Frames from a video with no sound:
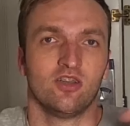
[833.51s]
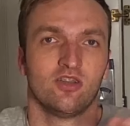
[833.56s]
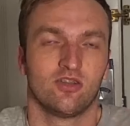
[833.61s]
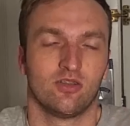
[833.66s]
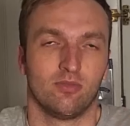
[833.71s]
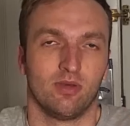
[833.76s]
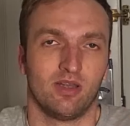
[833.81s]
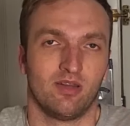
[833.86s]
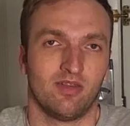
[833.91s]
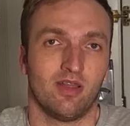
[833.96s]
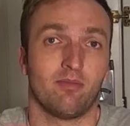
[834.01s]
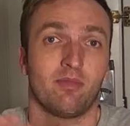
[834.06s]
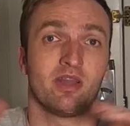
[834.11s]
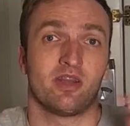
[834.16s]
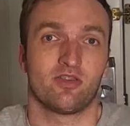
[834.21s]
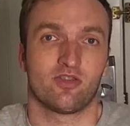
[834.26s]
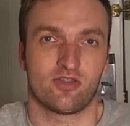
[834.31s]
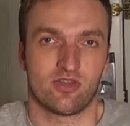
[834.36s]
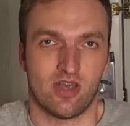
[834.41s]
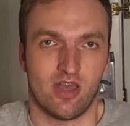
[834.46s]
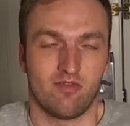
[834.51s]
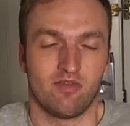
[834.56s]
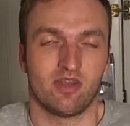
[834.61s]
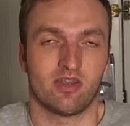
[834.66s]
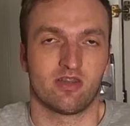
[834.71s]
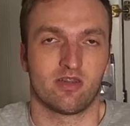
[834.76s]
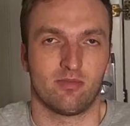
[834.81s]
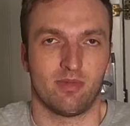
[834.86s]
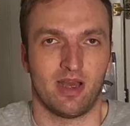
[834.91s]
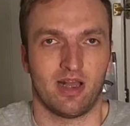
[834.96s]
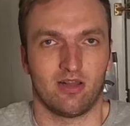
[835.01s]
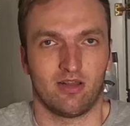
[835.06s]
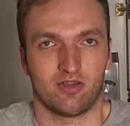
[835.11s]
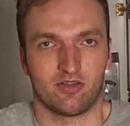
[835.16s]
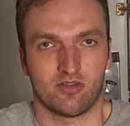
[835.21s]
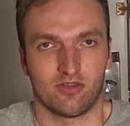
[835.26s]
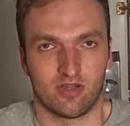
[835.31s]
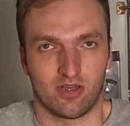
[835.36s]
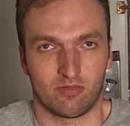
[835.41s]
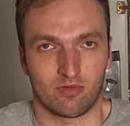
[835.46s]
But if that manager is heavy into Palo Alto
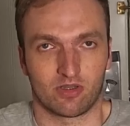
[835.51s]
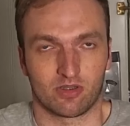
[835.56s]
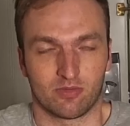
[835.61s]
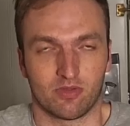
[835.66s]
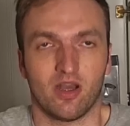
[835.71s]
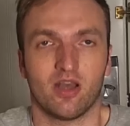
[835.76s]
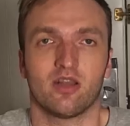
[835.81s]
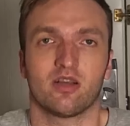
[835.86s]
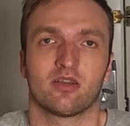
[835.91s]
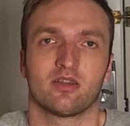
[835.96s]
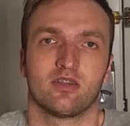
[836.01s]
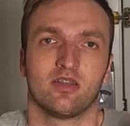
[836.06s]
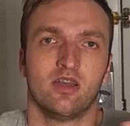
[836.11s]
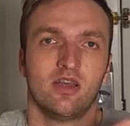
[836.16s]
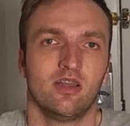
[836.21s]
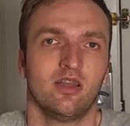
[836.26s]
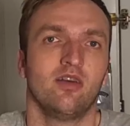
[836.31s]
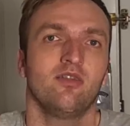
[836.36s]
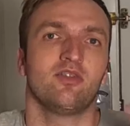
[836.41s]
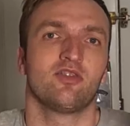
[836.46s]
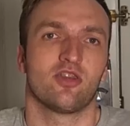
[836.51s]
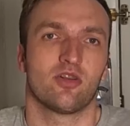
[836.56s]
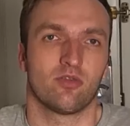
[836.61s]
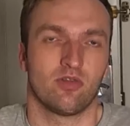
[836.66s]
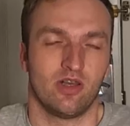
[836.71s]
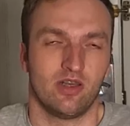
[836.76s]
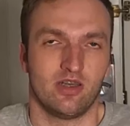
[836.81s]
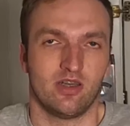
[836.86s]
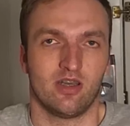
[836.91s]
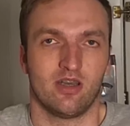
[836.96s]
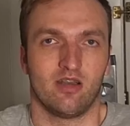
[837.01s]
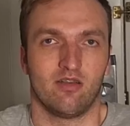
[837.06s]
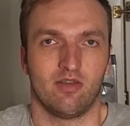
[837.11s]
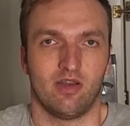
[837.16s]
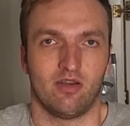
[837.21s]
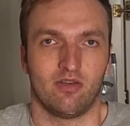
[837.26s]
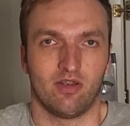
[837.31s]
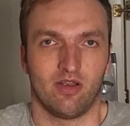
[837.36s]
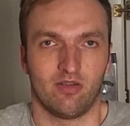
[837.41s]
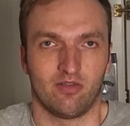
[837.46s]
Networks products, they'll have a general idea of how
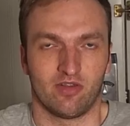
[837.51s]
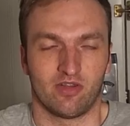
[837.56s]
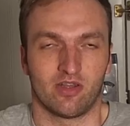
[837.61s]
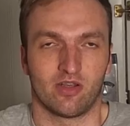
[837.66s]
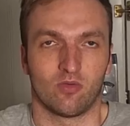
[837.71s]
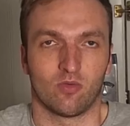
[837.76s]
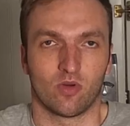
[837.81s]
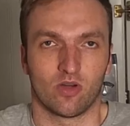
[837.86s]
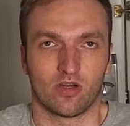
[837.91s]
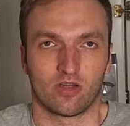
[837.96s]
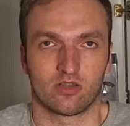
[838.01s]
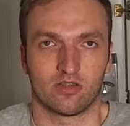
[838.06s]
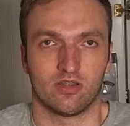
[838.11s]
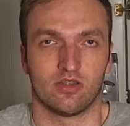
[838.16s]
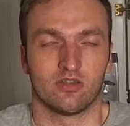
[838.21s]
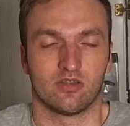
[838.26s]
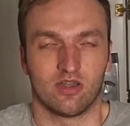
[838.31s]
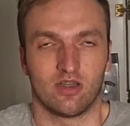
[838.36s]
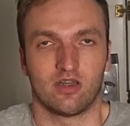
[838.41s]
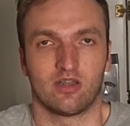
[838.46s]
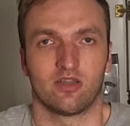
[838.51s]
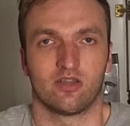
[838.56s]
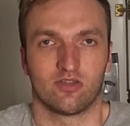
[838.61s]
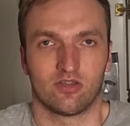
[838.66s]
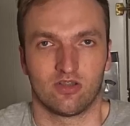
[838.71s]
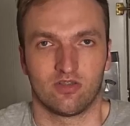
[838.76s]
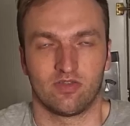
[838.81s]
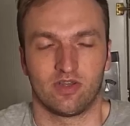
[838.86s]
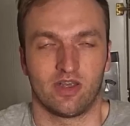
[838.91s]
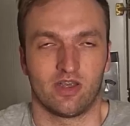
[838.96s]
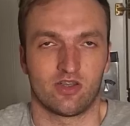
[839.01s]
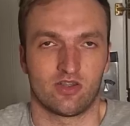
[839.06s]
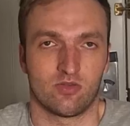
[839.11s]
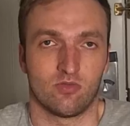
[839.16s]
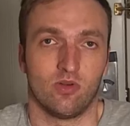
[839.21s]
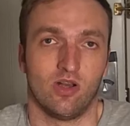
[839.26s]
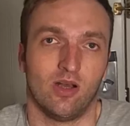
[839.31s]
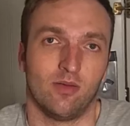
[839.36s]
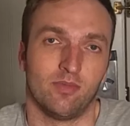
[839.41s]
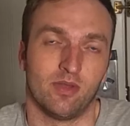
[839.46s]
everything works, and studying the certification will
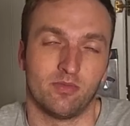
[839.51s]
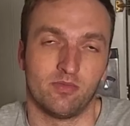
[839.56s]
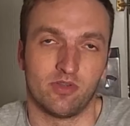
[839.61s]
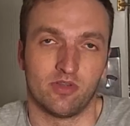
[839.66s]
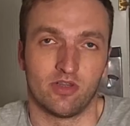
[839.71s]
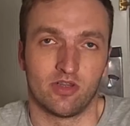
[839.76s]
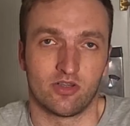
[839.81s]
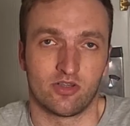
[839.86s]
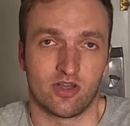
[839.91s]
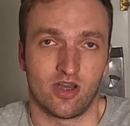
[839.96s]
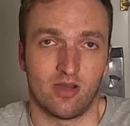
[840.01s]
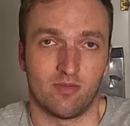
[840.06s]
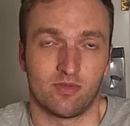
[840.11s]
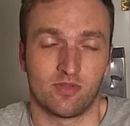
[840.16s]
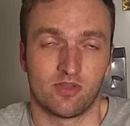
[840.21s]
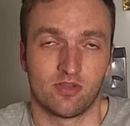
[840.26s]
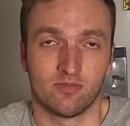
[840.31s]
help them do their jobs.